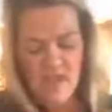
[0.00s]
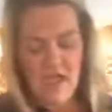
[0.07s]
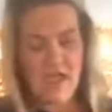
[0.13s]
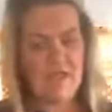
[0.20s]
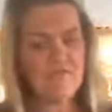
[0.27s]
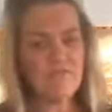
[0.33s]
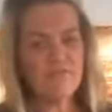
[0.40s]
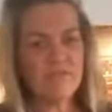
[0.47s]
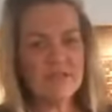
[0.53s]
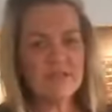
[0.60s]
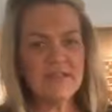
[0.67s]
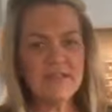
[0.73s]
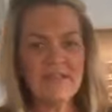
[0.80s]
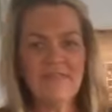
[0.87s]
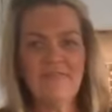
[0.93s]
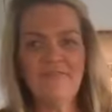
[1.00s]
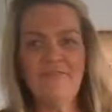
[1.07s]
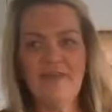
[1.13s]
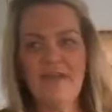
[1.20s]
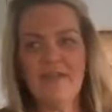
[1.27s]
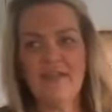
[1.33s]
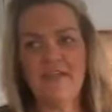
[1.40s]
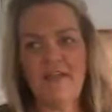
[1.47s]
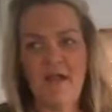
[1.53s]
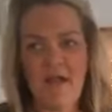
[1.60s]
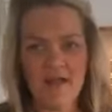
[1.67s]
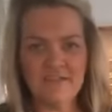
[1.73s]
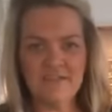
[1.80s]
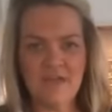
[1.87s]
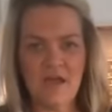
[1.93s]
I really felt like a
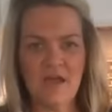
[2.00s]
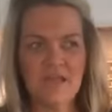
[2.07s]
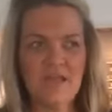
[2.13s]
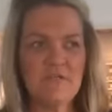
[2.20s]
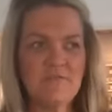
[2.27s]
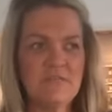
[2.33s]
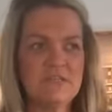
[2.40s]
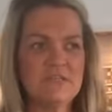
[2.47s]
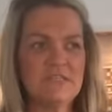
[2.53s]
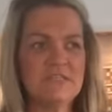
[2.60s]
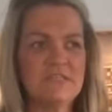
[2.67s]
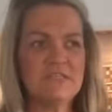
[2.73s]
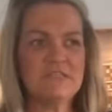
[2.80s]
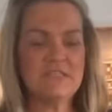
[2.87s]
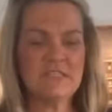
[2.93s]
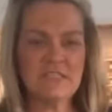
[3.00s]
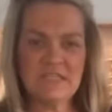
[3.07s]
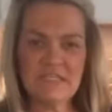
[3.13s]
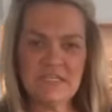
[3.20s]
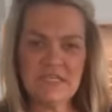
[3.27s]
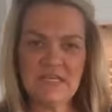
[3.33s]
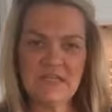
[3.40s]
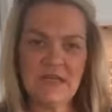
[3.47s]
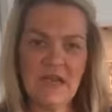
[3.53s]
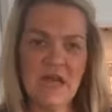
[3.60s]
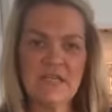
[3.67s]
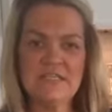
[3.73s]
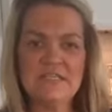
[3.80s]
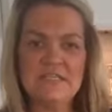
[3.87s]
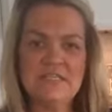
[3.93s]
hot toddy, which is the tea, the
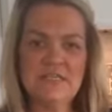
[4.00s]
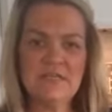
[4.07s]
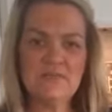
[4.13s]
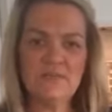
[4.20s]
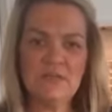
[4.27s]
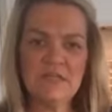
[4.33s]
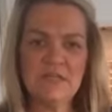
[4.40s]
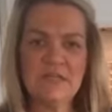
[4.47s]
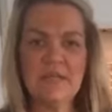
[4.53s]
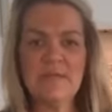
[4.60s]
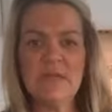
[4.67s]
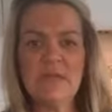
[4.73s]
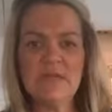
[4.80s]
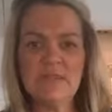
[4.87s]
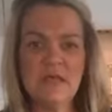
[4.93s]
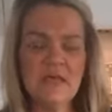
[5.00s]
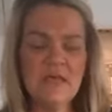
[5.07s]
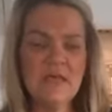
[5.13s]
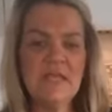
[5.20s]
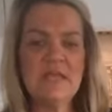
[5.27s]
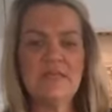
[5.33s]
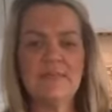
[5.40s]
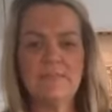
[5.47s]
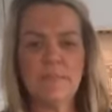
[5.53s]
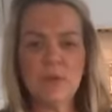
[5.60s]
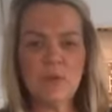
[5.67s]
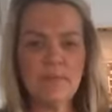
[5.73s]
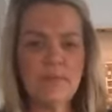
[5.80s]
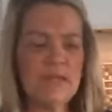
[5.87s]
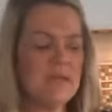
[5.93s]
hot tea with the lemon and the honey and the
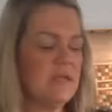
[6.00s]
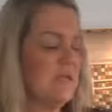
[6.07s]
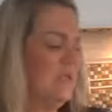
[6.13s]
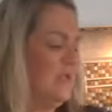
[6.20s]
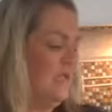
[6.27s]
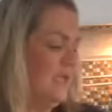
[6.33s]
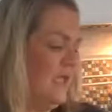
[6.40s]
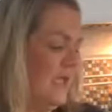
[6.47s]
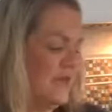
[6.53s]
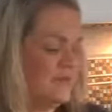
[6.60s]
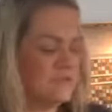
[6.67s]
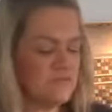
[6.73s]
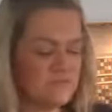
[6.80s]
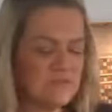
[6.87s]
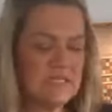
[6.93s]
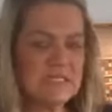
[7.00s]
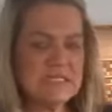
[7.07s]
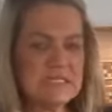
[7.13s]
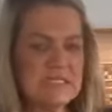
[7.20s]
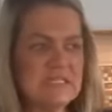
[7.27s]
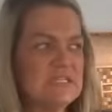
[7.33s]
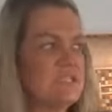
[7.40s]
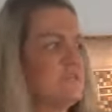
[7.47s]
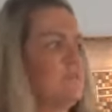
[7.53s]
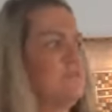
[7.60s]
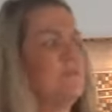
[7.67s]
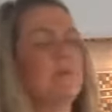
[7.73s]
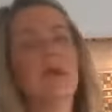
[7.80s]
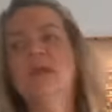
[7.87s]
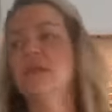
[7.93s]
bourbon. And it's really delicious.
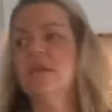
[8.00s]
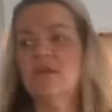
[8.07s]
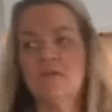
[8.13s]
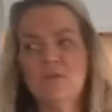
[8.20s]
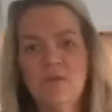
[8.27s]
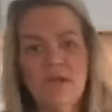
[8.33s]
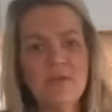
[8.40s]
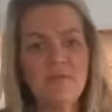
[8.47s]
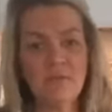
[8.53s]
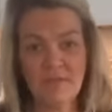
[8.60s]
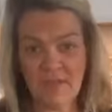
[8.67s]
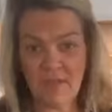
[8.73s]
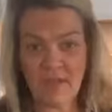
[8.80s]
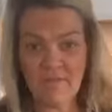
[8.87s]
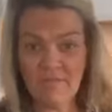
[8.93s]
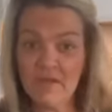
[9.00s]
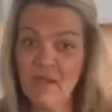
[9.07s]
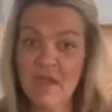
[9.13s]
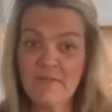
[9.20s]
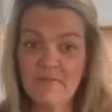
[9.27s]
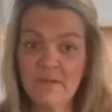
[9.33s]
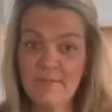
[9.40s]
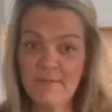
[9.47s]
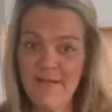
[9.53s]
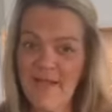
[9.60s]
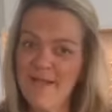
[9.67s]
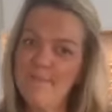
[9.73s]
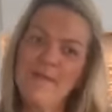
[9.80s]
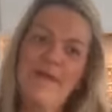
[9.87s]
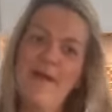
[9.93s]
But you know what? With the oven on right
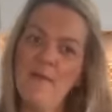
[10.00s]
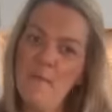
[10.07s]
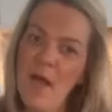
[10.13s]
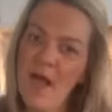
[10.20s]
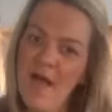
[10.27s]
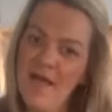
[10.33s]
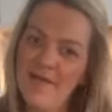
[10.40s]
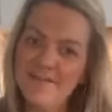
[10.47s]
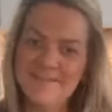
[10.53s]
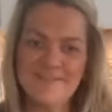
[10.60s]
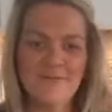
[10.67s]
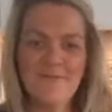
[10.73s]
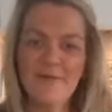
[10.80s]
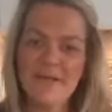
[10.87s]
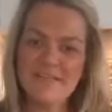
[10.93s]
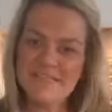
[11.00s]
behind me, I'm hot. So I